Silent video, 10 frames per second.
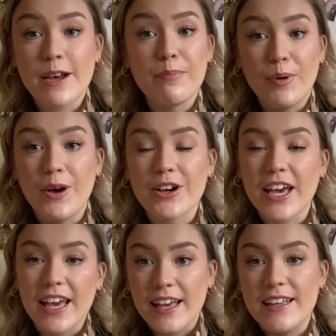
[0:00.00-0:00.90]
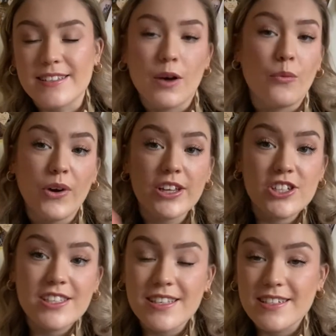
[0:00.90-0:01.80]
book is
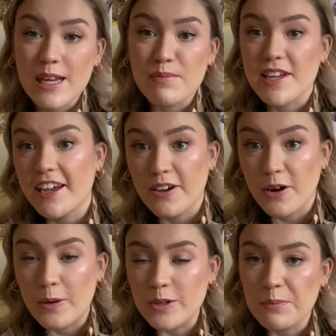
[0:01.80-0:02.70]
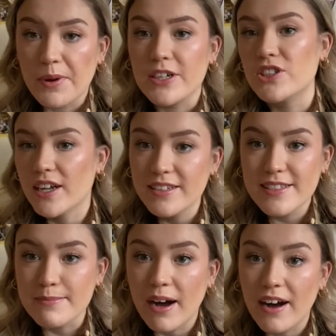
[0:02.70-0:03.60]
Witches Steeped in Gold by Shannon
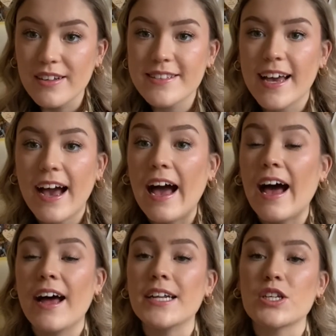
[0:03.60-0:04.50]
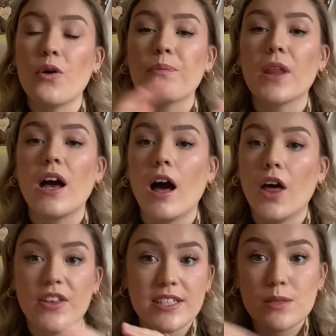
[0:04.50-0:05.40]
Smart, and
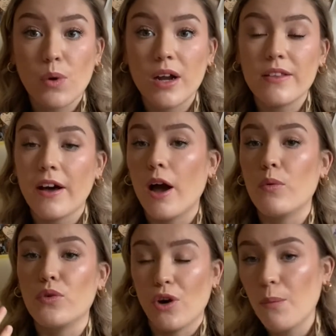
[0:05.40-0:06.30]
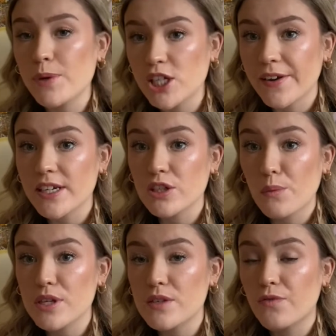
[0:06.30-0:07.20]
this is one that I will not be sharing a
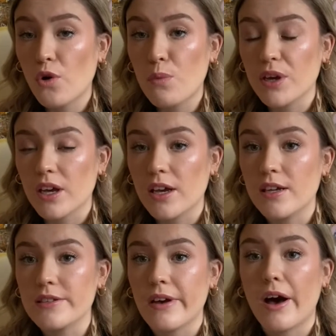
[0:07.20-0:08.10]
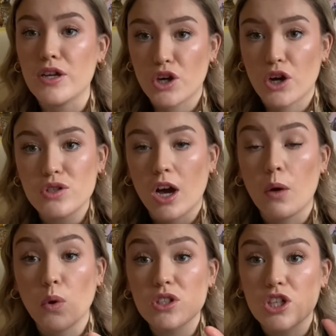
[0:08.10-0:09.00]
synopsis for because I
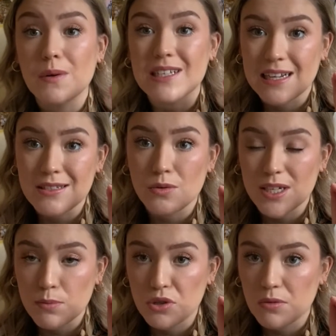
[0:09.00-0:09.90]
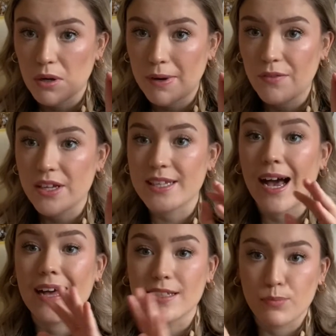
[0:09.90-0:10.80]
want to know as little as possible about this
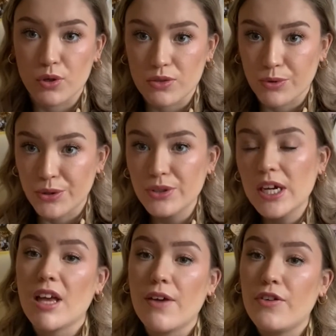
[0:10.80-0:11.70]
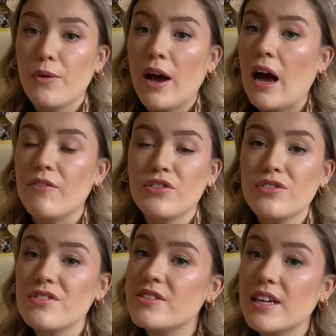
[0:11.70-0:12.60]
as possible. If you
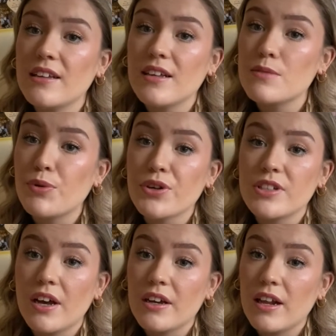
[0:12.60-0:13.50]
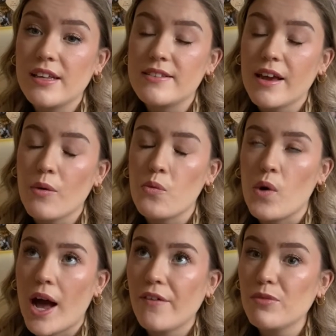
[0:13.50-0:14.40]
haven't seen this book circulating,
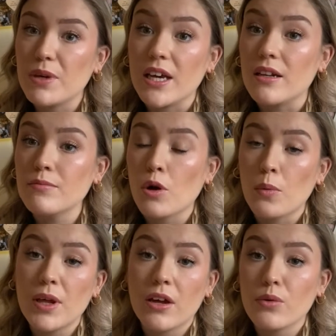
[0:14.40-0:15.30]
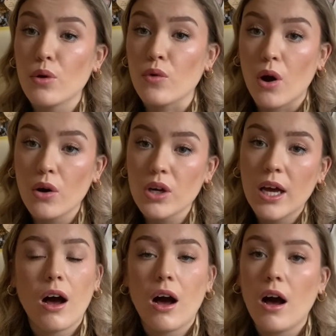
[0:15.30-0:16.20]
where have you been? Probably under a rock.
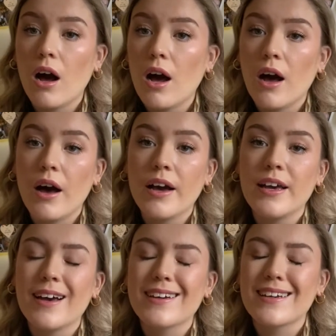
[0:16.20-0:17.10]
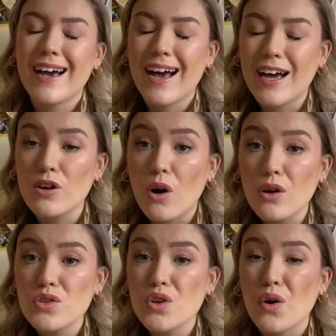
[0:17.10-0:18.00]
I
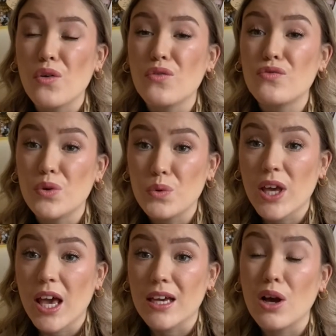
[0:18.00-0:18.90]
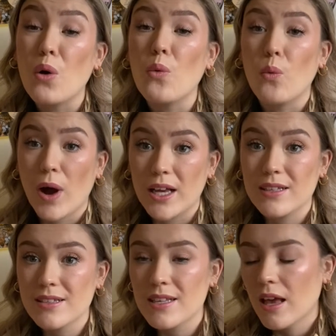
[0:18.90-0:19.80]
cannot fucking
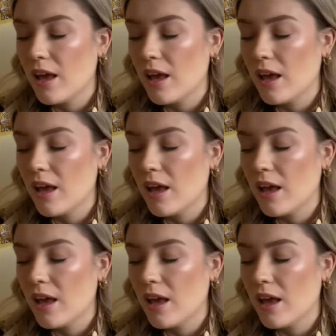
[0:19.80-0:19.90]
wait.